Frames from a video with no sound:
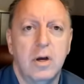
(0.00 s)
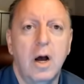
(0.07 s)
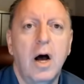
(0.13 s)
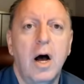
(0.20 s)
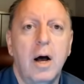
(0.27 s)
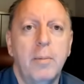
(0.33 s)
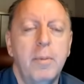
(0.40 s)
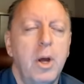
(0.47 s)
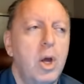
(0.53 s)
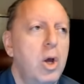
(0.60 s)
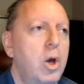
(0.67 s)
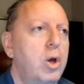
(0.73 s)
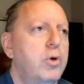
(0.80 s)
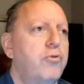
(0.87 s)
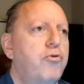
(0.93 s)
Um,
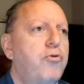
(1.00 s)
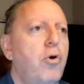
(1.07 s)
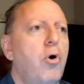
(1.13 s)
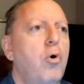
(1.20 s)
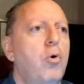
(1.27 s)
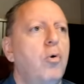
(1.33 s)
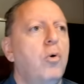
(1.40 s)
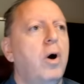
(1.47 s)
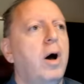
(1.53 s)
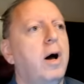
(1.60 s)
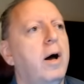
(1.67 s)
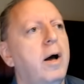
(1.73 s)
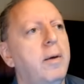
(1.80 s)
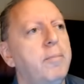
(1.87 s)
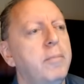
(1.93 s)
so
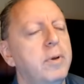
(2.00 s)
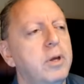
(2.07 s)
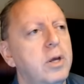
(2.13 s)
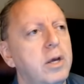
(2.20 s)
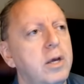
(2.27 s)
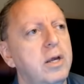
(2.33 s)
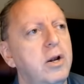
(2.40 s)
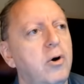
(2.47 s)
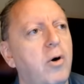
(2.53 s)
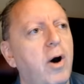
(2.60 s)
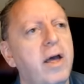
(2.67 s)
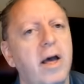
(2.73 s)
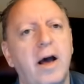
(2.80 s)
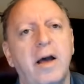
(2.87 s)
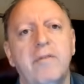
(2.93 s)
um, you know,
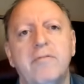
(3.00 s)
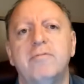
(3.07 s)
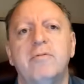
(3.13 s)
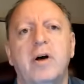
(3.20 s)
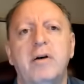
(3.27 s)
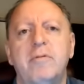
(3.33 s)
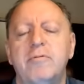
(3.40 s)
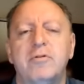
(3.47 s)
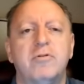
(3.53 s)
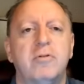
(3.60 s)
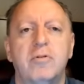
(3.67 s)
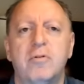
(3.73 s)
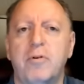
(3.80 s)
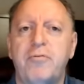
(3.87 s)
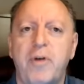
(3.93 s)
I, have I have this
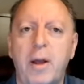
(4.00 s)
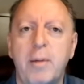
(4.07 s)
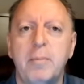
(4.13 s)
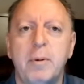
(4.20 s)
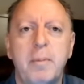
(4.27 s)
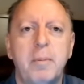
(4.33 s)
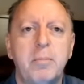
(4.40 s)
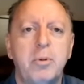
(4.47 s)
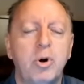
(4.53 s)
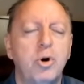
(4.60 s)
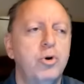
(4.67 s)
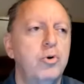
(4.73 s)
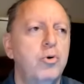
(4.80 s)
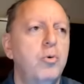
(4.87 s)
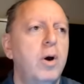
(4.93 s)
family member
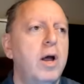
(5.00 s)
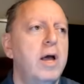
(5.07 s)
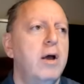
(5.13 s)
who